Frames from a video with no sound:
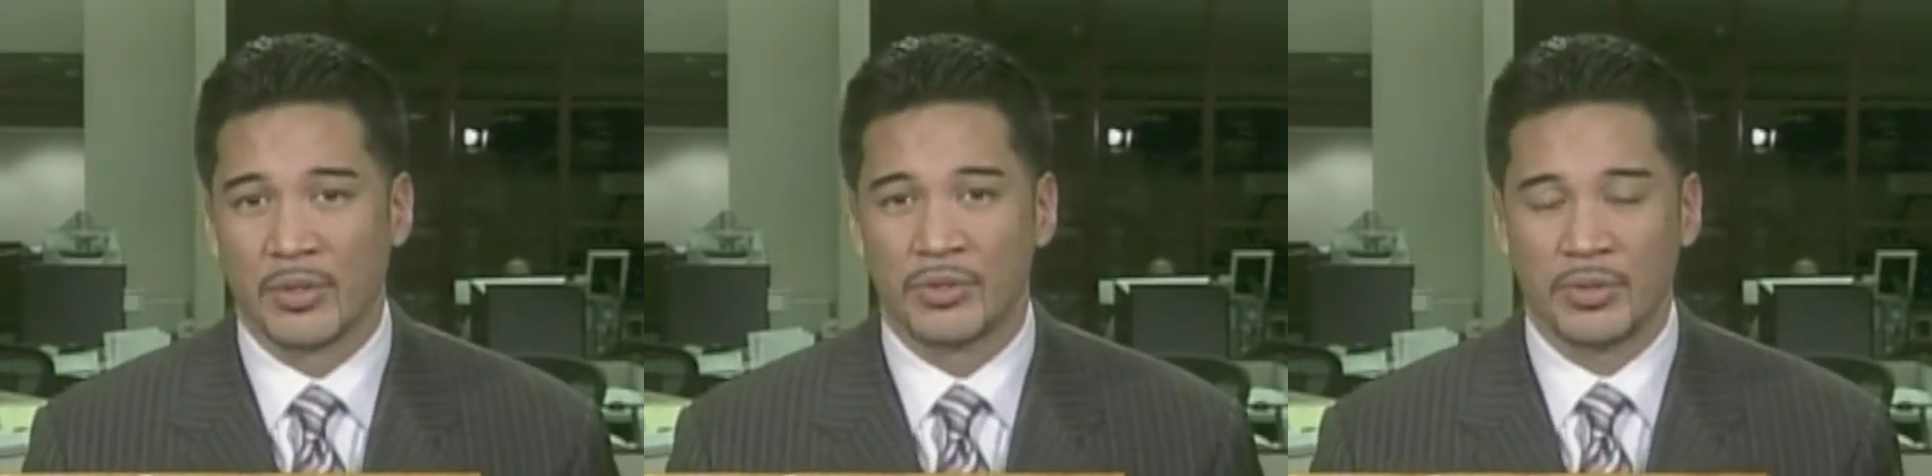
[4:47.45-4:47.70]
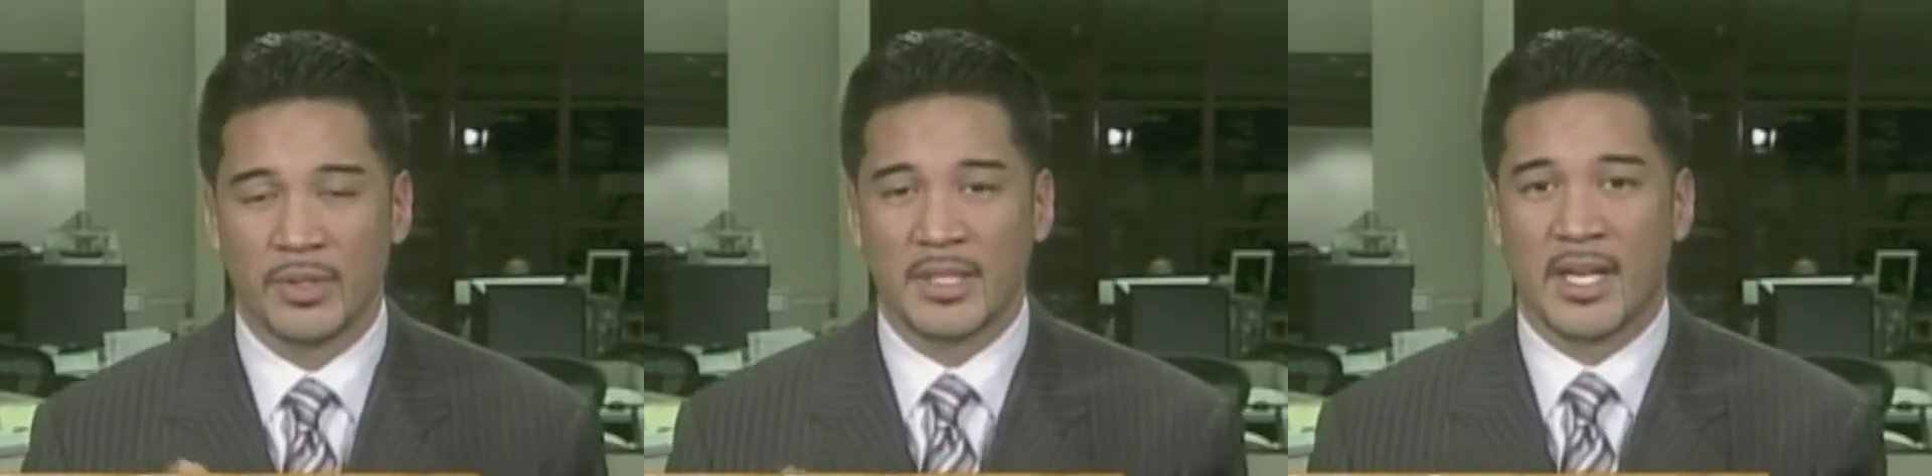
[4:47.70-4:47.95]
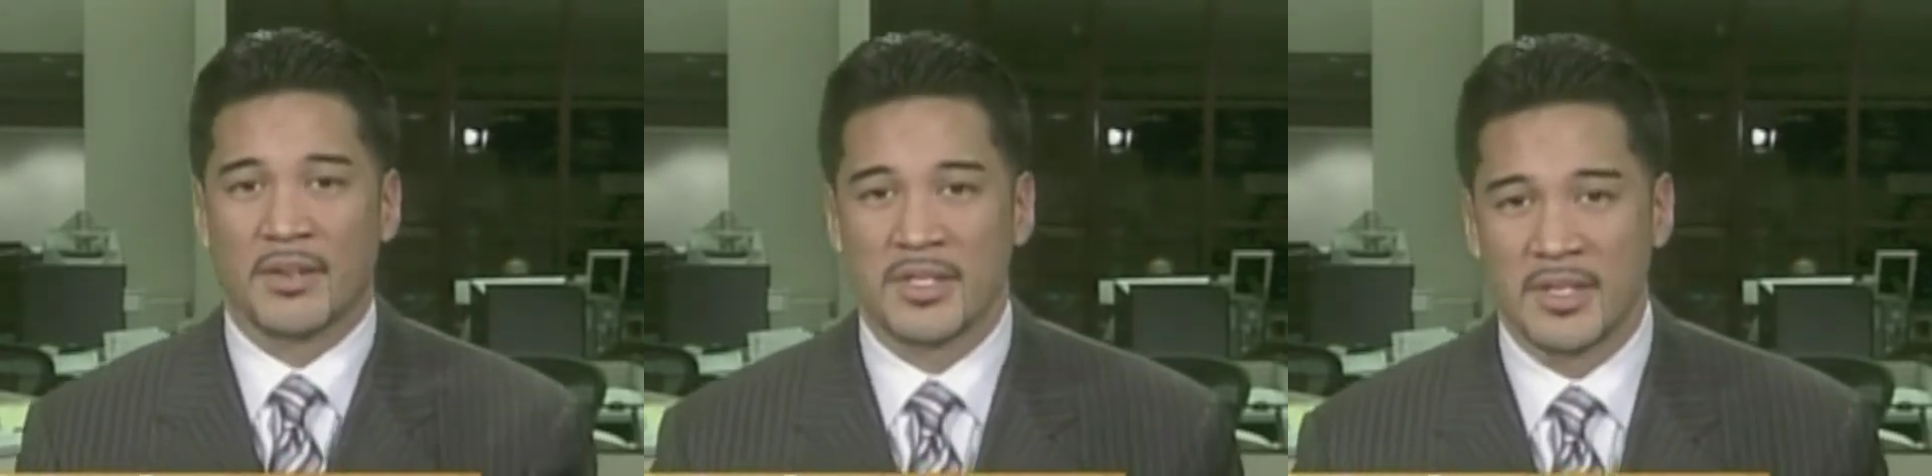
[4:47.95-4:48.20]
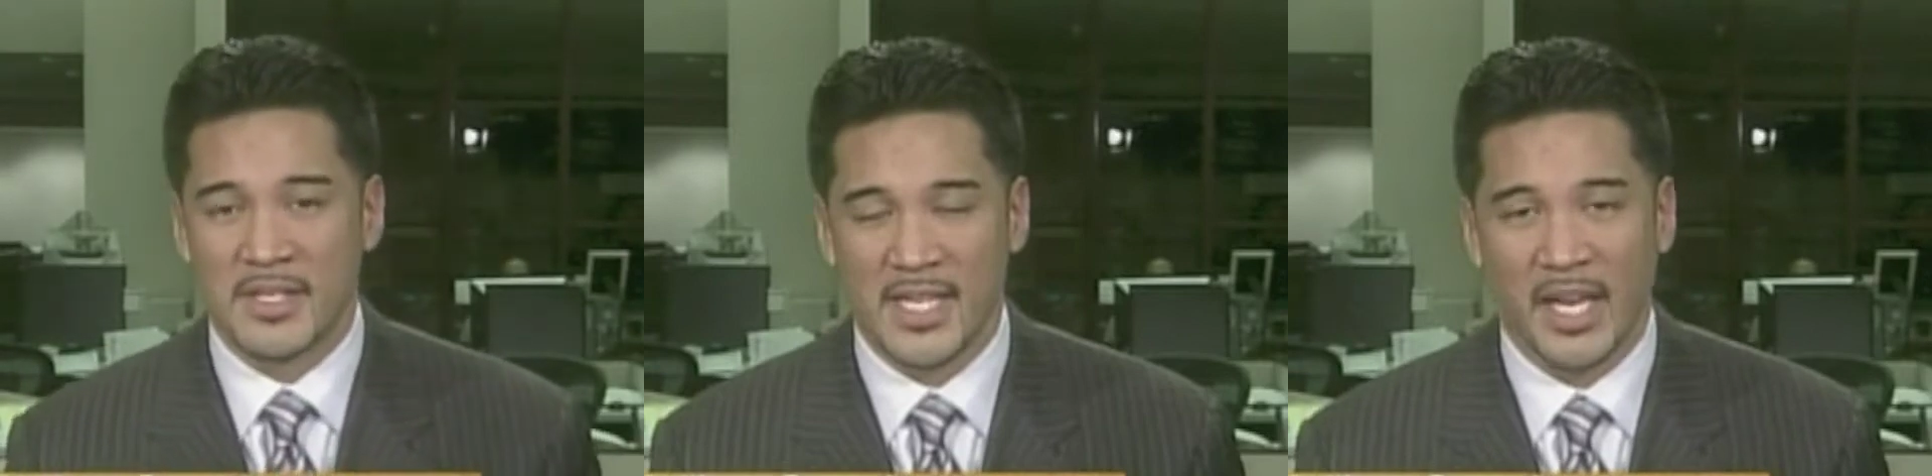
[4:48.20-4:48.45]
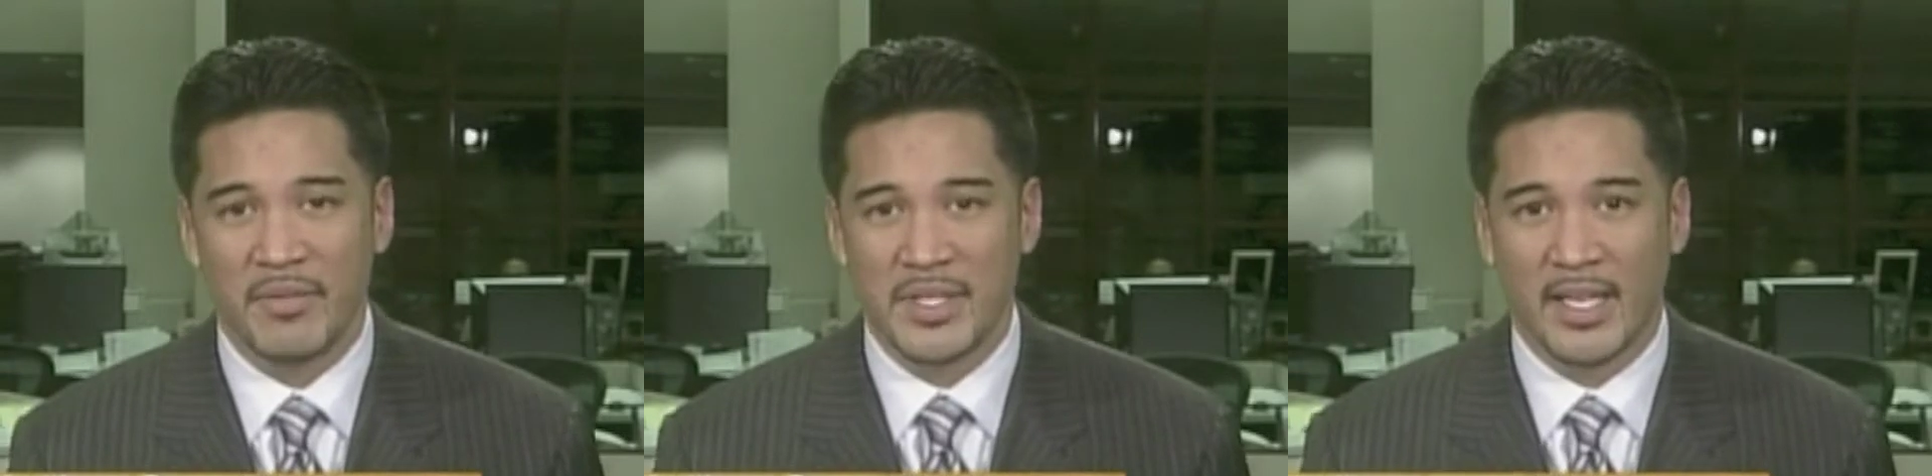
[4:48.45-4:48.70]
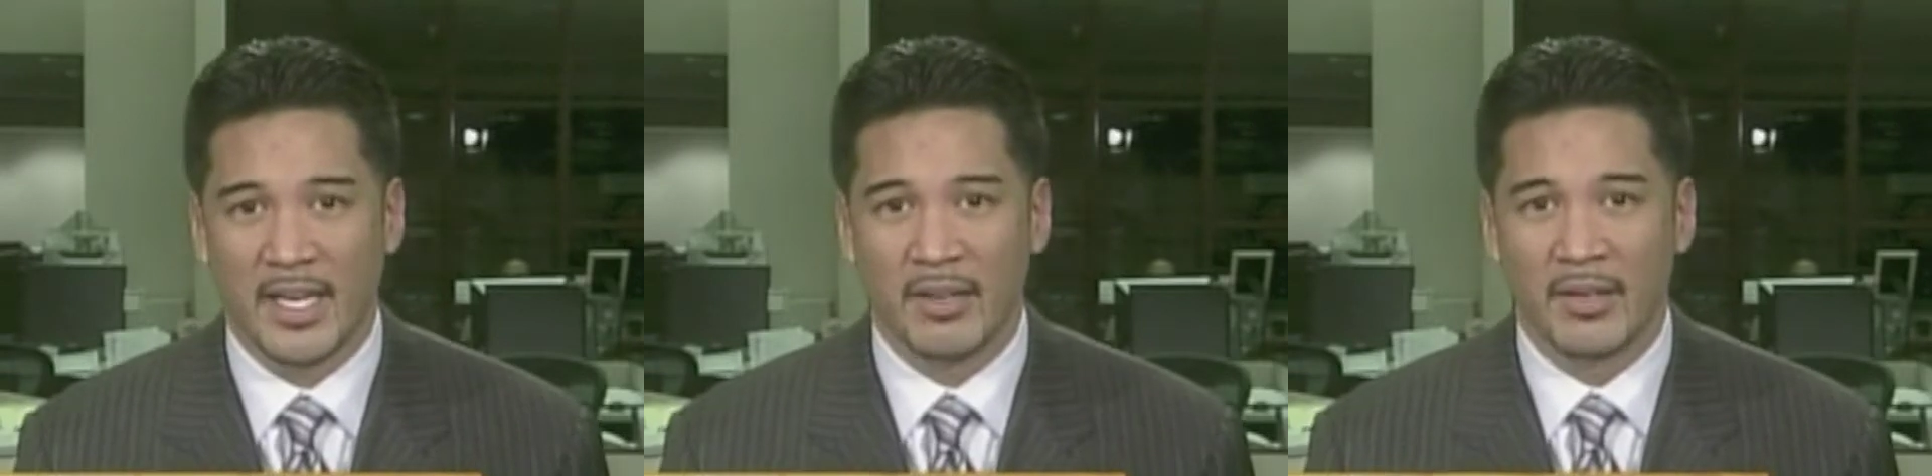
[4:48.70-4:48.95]
or $200 in a savings
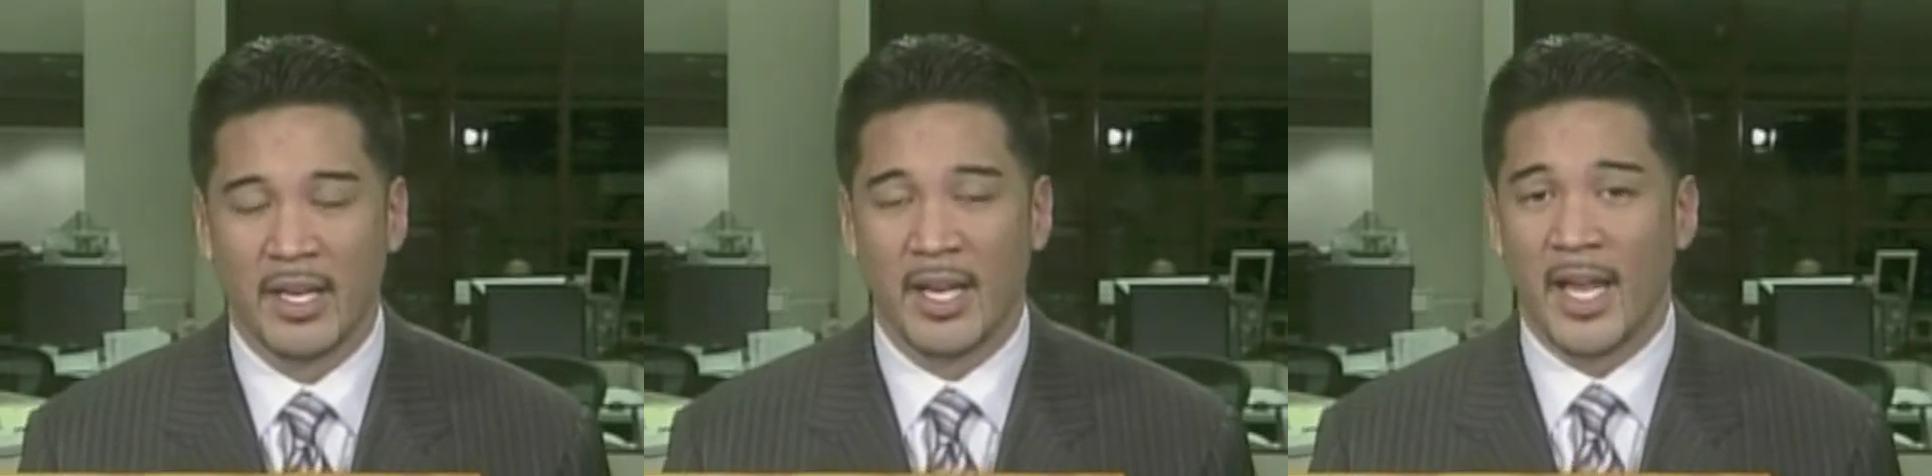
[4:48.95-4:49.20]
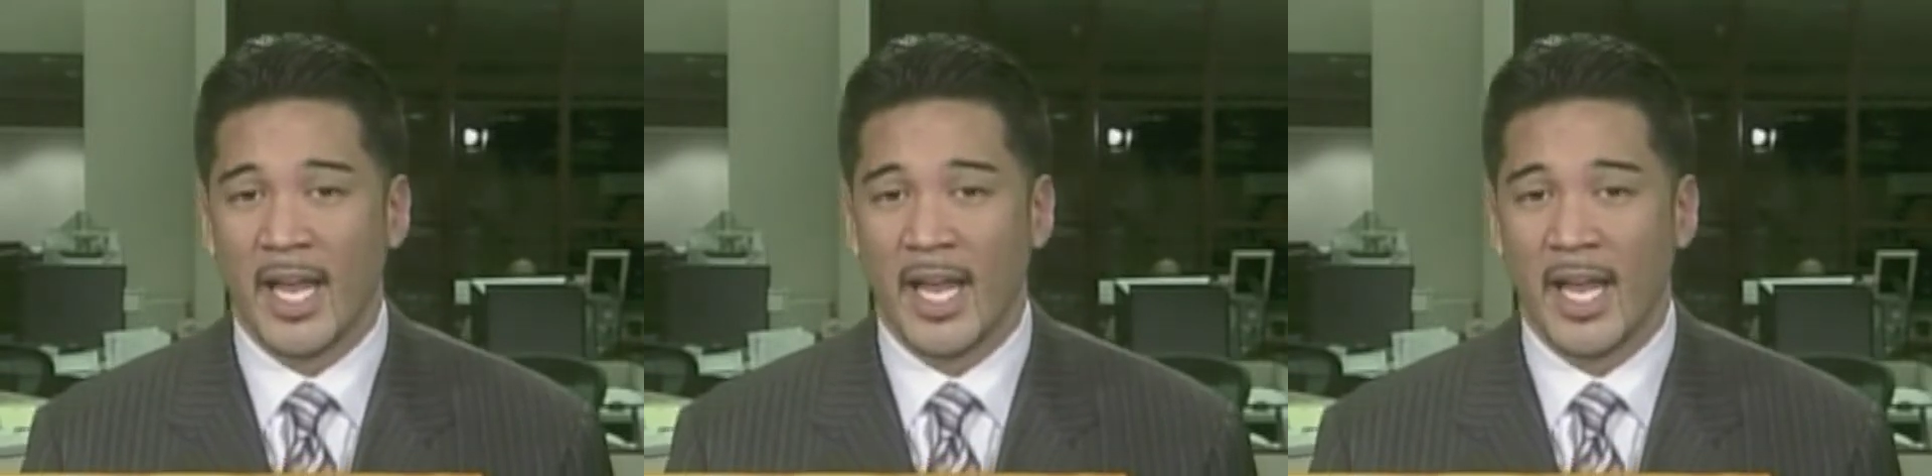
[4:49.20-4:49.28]
account,